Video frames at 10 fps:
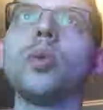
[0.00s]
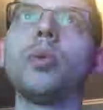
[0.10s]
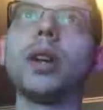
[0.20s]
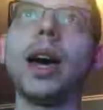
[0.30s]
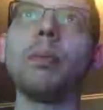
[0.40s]
it
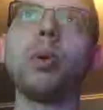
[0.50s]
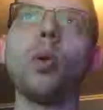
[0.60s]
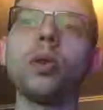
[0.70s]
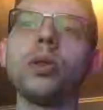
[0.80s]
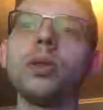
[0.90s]
would have had
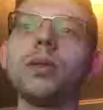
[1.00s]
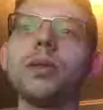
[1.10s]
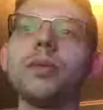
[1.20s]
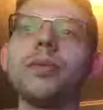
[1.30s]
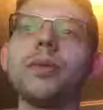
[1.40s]
Portal
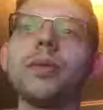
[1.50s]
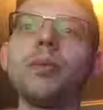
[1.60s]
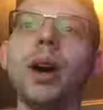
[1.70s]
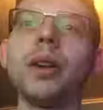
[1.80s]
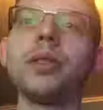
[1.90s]

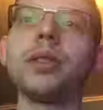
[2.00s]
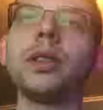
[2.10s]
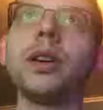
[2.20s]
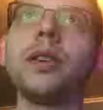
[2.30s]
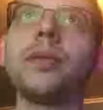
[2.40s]
models
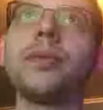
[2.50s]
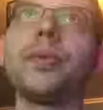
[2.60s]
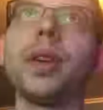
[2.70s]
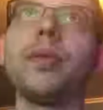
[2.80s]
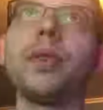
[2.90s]
in there,
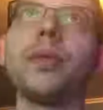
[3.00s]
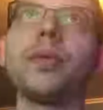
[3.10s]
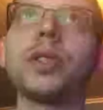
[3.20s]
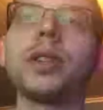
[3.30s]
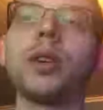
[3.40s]

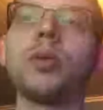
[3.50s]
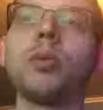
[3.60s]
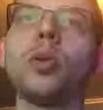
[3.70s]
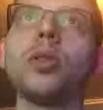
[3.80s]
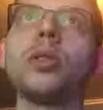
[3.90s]
since I own
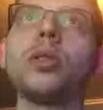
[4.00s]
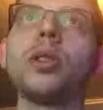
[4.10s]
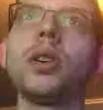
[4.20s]
Portal.